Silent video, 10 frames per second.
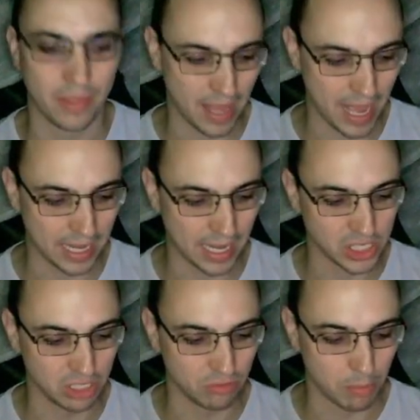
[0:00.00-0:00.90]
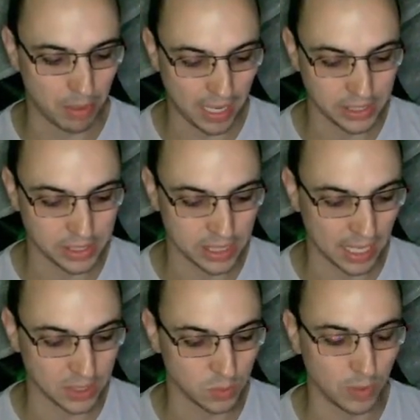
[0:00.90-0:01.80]
and actually replace that
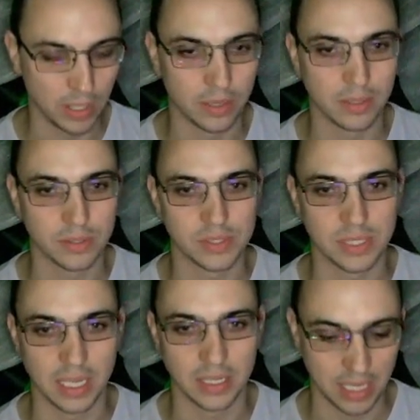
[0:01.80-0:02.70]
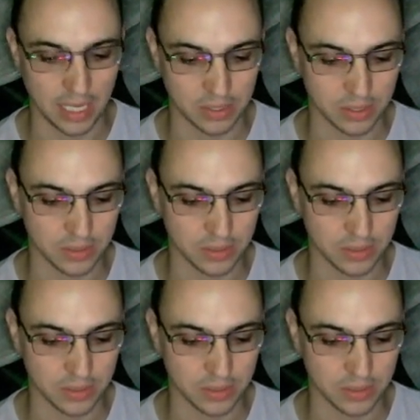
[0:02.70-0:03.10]
with CSS.